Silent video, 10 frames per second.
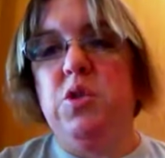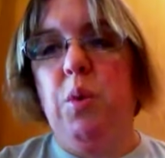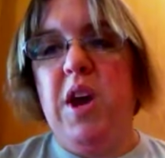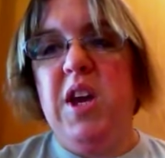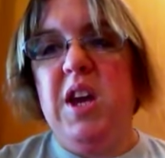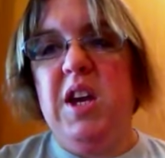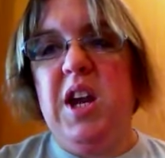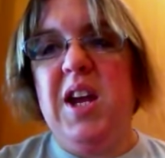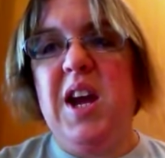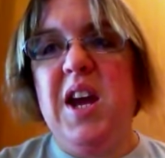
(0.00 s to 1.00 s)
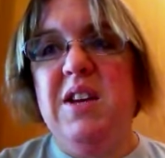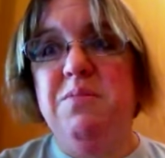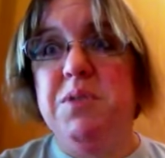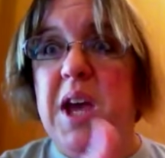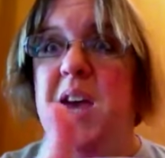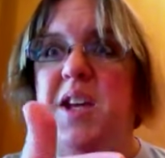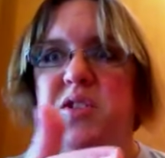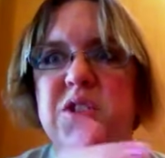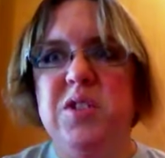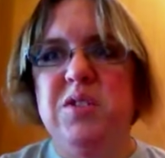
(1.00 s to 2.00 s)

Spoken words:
to weigh in, and I gained